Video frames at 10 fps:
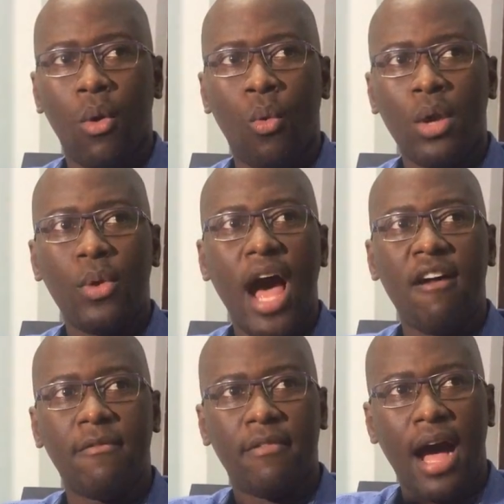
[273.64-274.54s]
what we
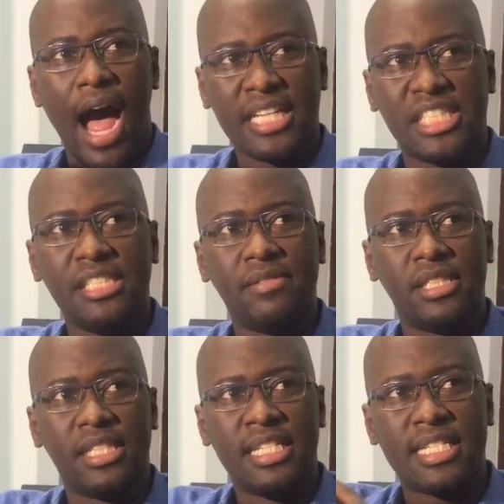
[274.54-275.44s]
have
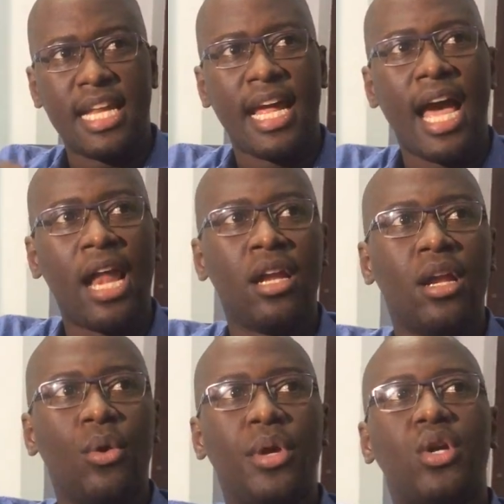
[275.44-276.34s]
achieved in Senegal,
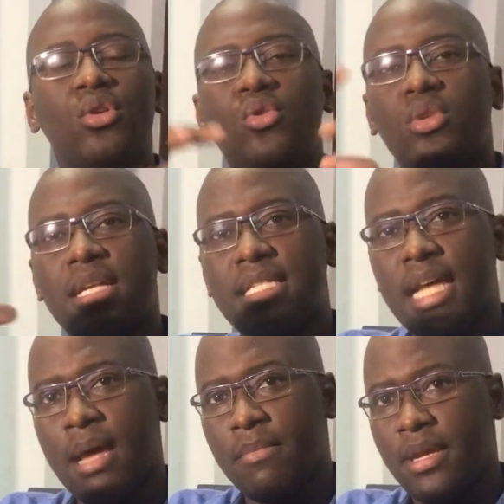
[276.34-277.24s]
we could do the
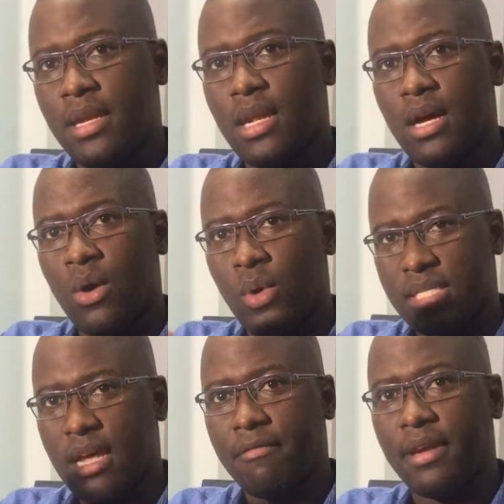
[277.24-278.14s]
same in
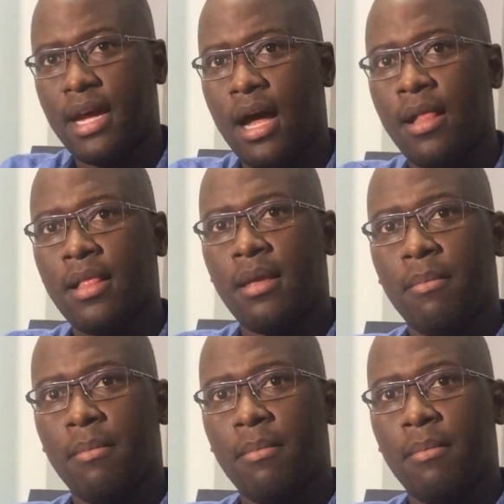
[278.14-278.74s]
West Africa,